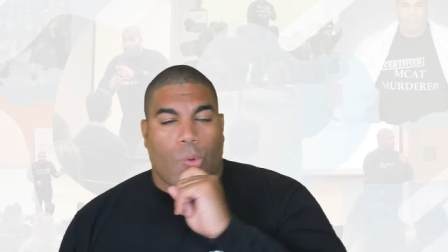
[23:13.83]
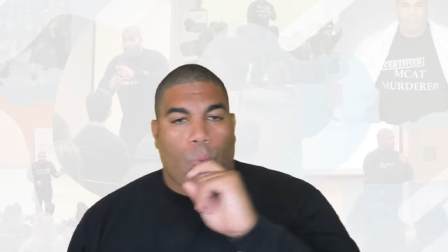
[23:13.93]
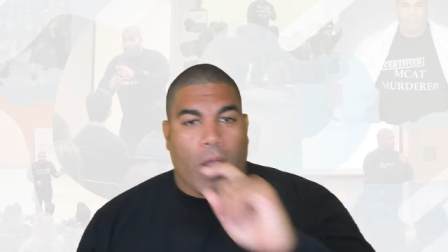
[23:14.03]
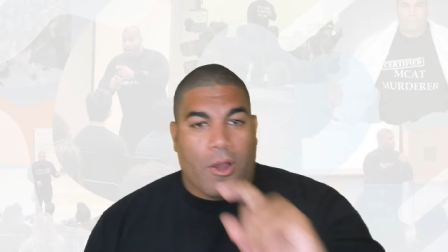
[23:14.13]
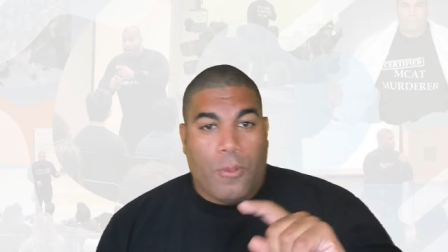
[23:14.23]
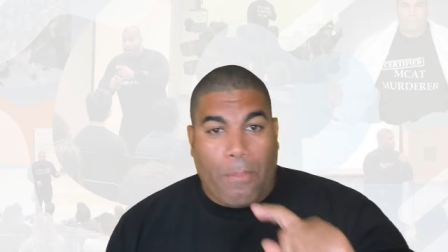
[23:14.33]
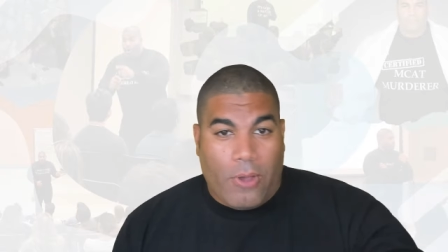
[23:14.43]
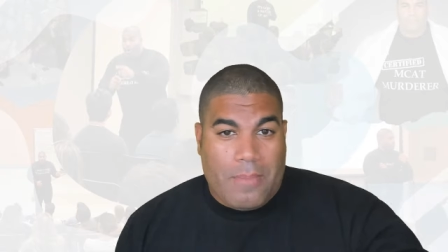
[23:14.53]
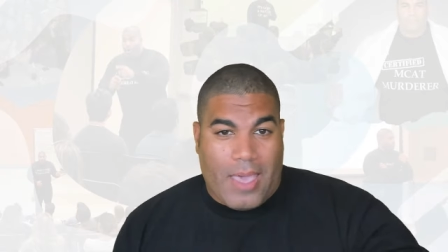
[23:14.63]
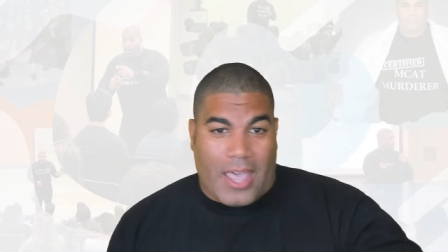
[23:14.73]
Where do
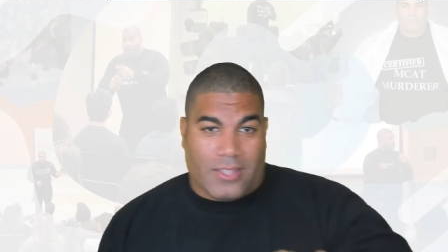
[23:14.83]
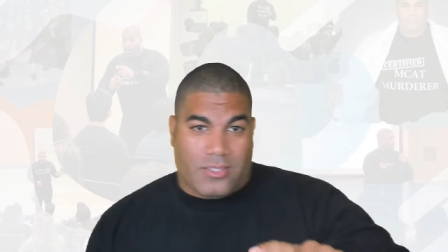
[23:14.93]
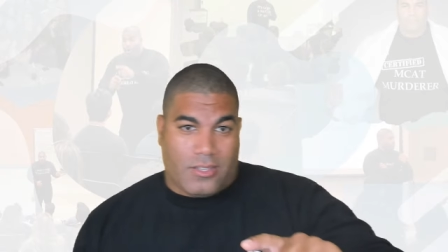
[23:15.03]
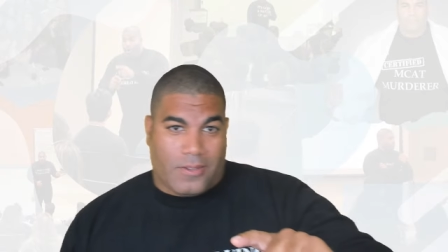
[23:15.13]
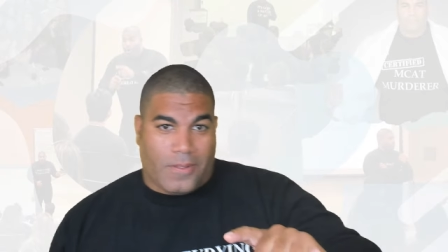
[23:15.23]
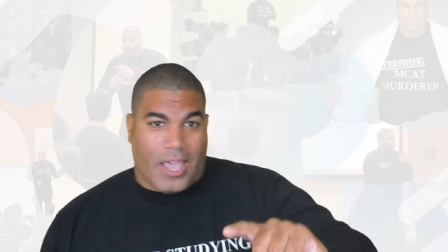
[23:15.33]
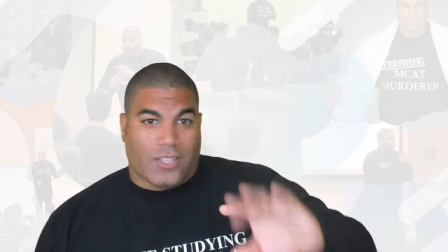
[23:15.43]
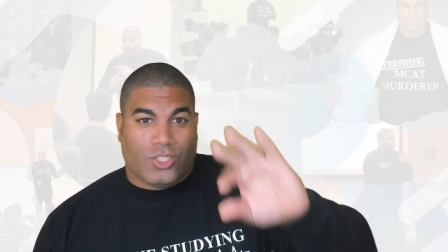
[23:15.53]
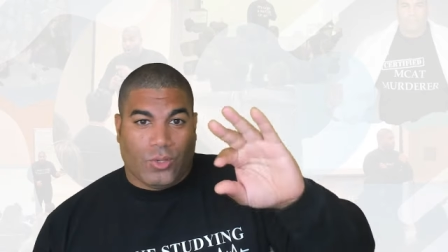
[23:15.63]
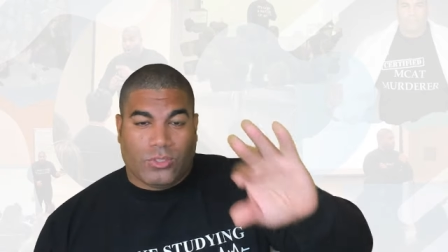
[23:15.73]
pre meds
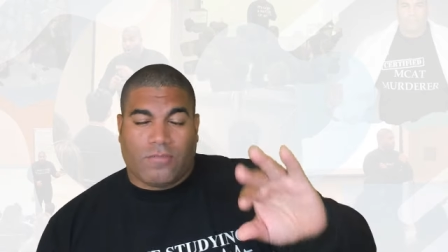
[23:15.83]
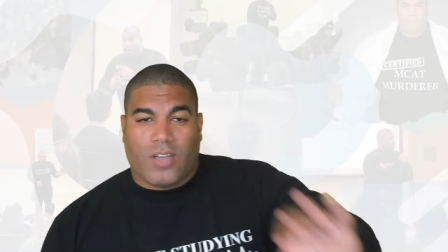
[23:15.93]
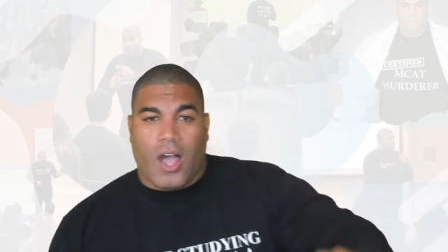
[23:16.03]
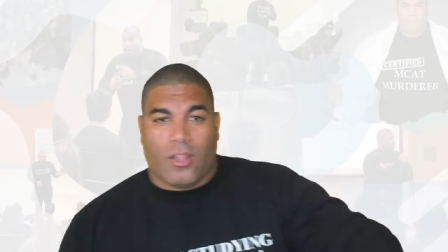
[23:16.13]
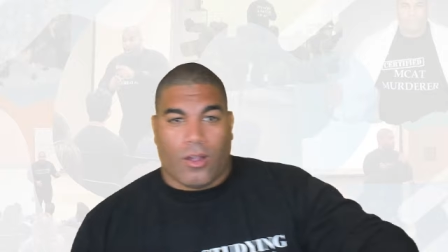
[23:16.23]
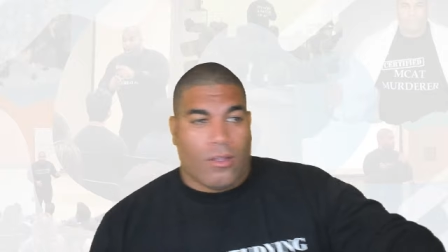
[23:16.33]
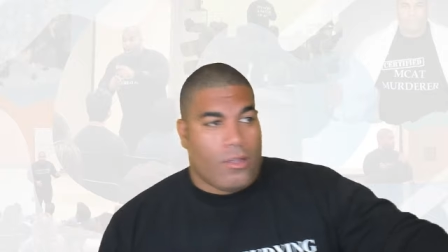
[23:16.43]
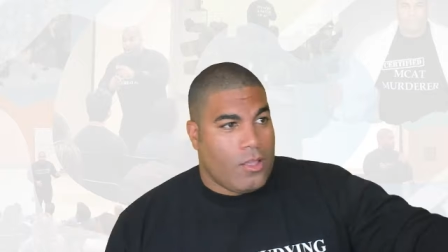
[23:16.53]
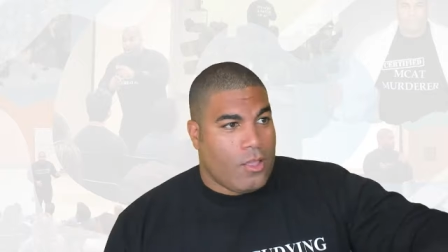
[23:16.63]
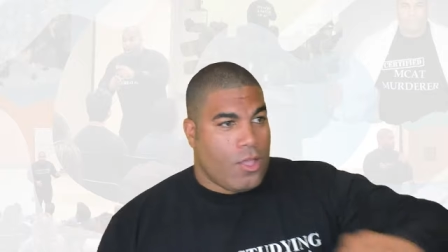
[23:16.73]
and students of color
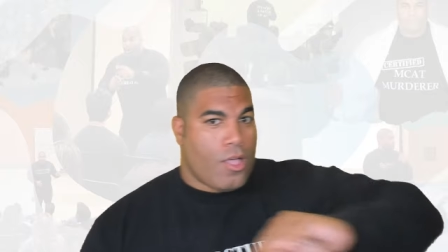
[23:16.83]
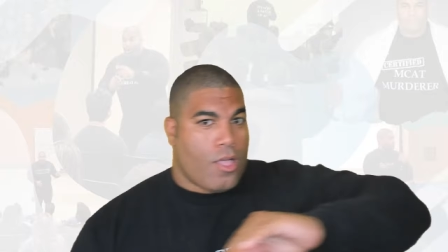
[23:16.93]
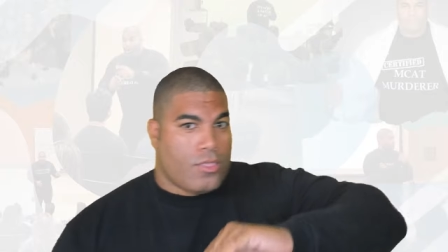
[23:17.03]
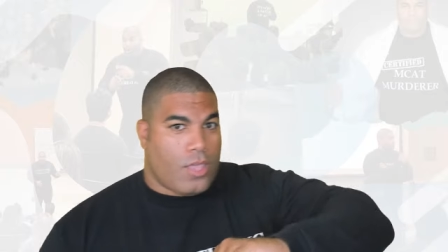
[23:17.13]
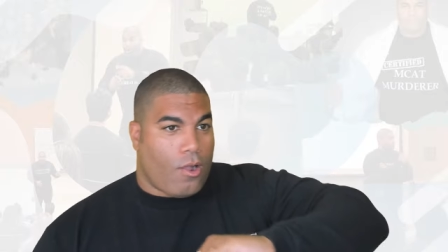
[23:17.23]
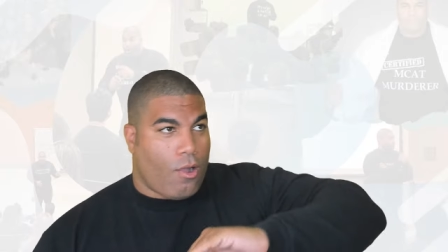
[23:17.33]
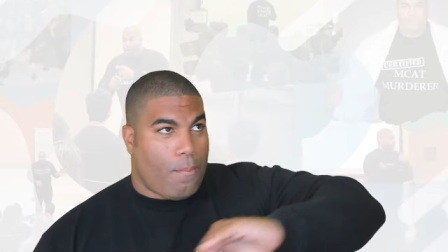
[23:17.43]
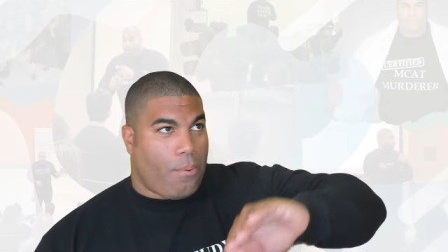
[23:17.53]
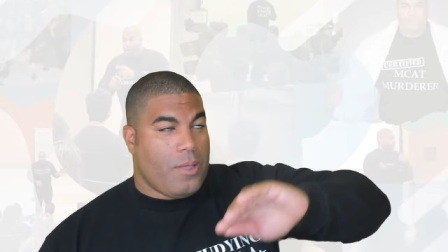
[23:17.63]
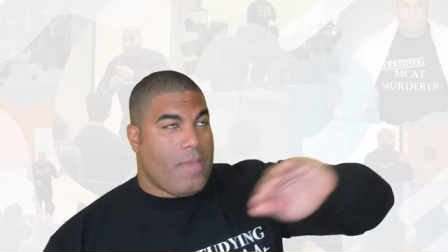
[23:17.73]
they're
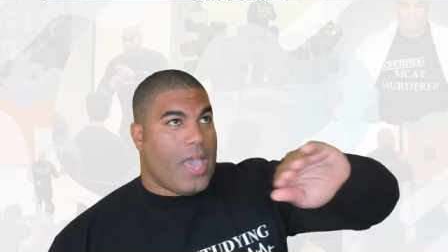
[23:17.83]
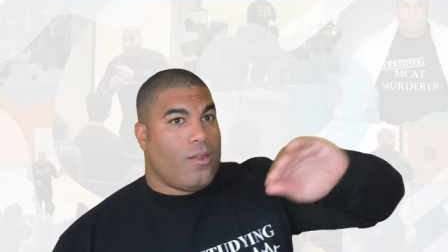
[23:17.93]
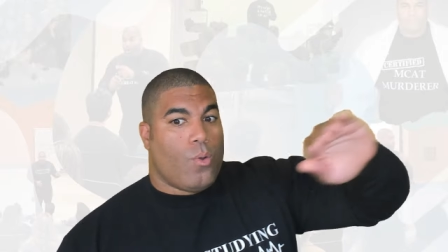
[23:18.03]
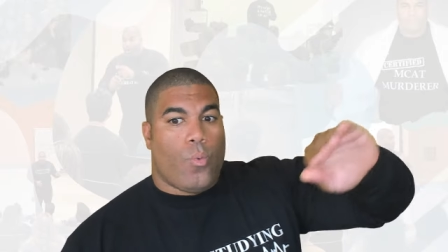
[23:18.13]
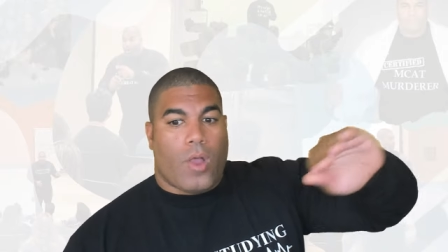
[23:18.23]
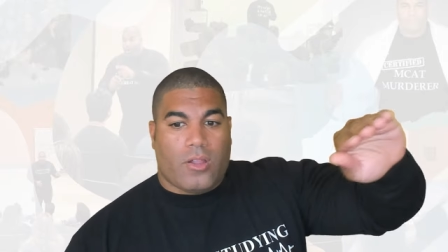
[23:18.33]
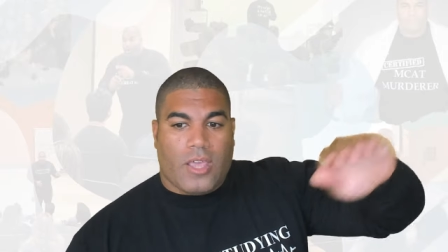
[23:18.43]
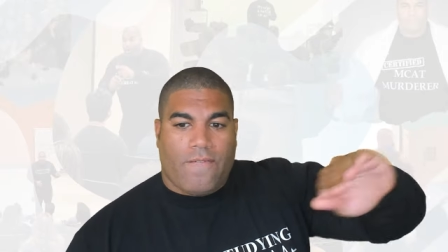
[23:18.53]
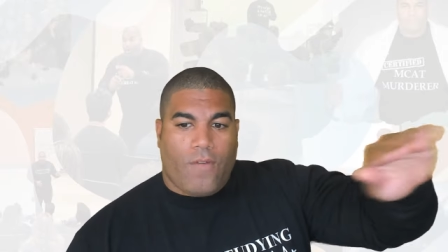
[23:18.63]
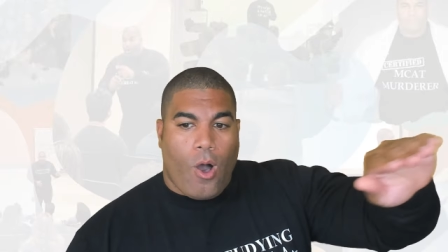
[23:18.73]
pre-med. Where do
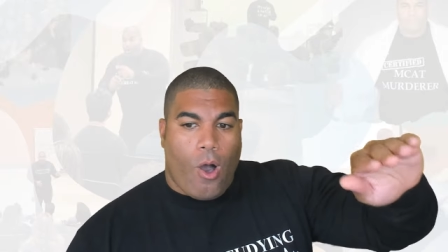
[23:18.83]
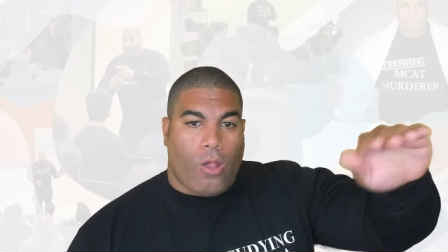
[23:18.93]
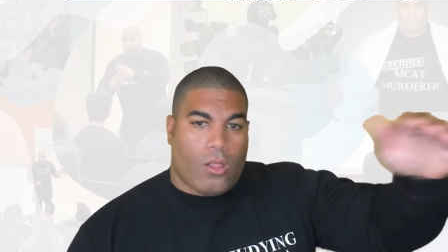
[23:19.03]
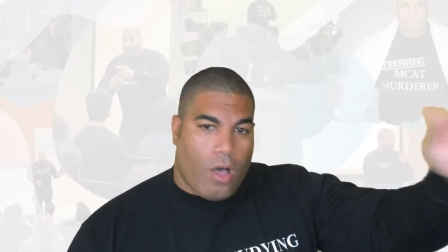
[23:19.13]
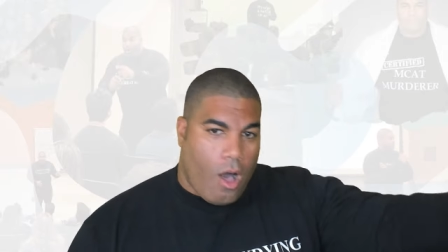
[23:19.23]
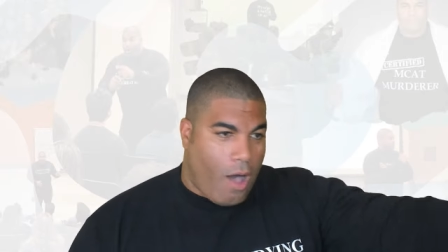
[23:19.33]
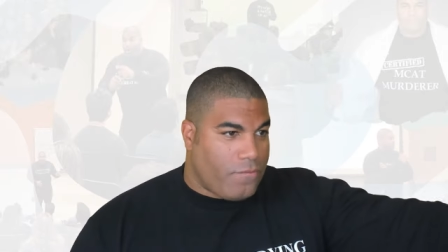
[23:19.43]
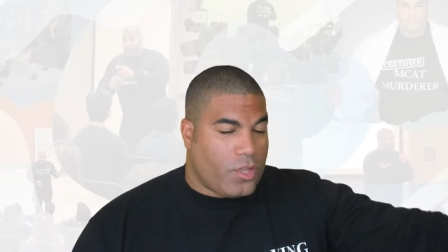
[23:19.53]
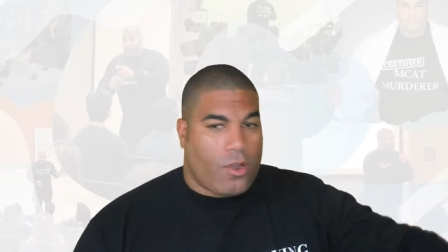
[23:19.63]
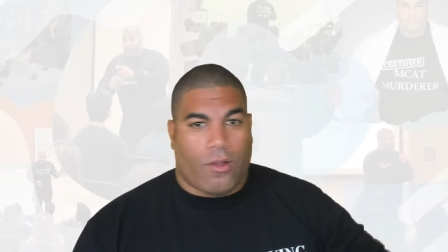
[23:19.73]
they fall off
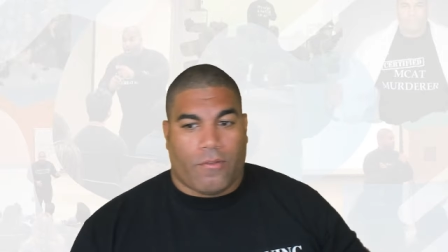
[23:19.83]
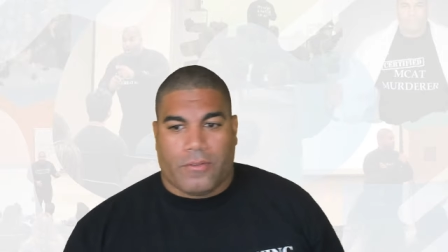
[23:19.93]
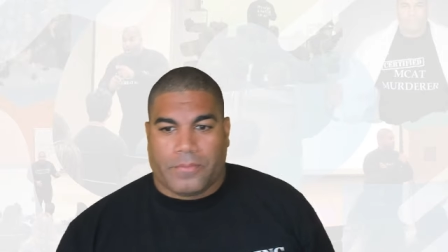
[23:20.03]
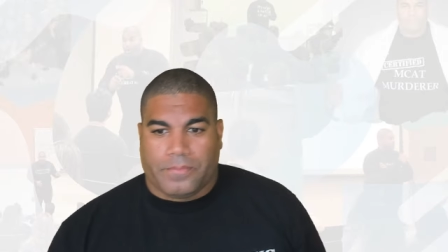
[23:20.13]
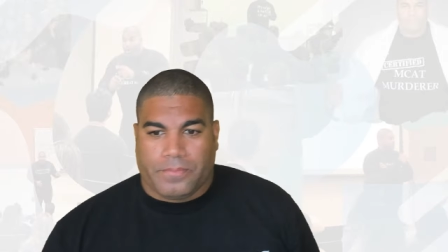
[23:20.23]
the curve?